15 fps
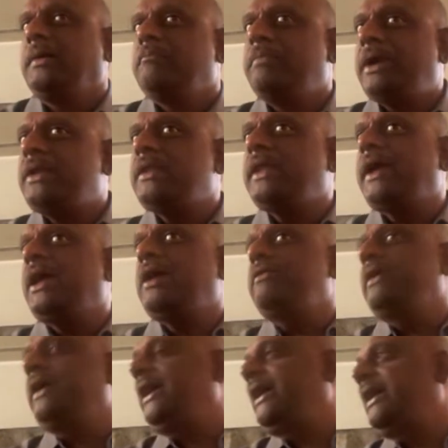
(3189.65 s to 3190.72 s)
but they
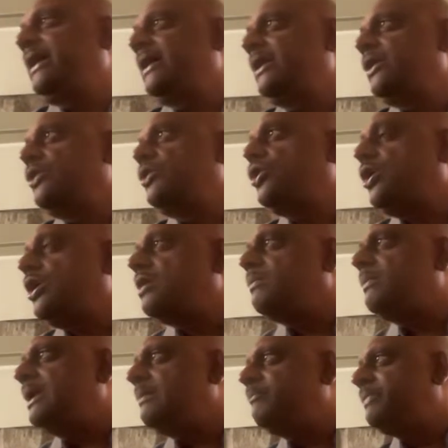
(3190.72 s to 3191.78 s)
have a
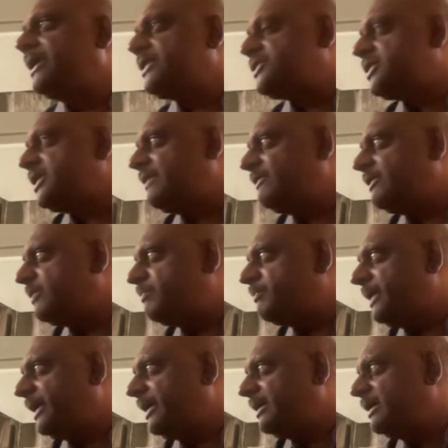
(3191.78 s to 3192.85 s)
normal breast
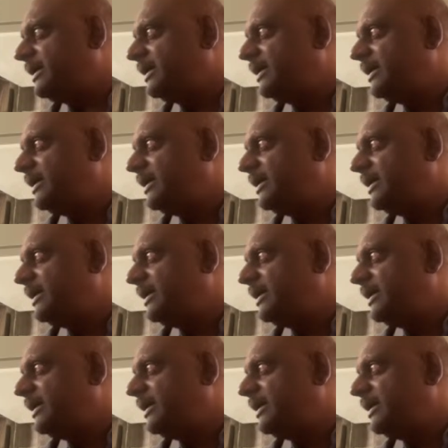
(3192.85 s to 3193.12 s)
development,